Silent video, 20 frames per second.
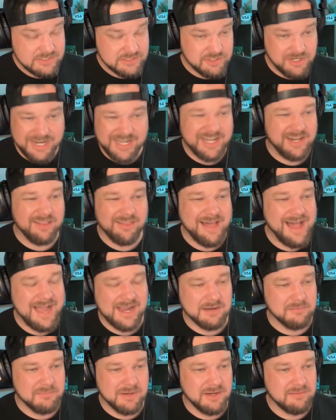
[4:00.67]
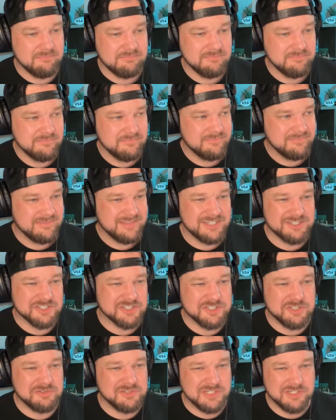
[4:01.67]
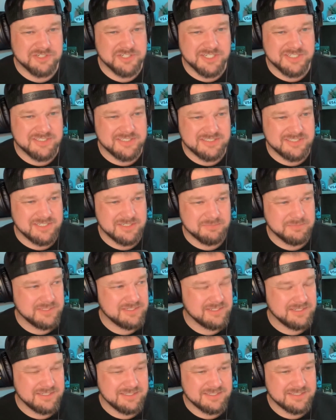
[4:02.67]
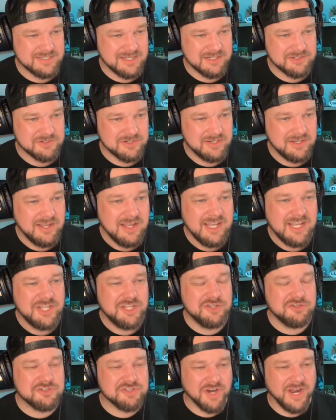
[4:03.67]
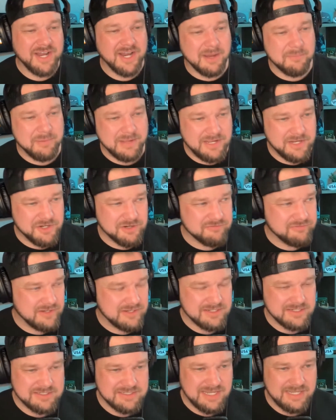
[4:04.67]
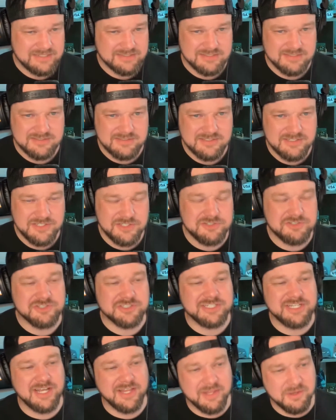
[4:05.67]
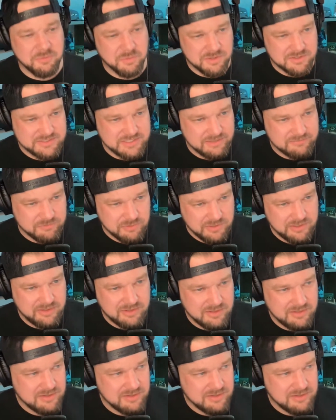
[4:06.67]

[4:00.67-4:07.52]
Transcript: I'm going to lock them up. There's a two-tier justice system in this country. You try not paying your fucking taxes. You see how that works out for you.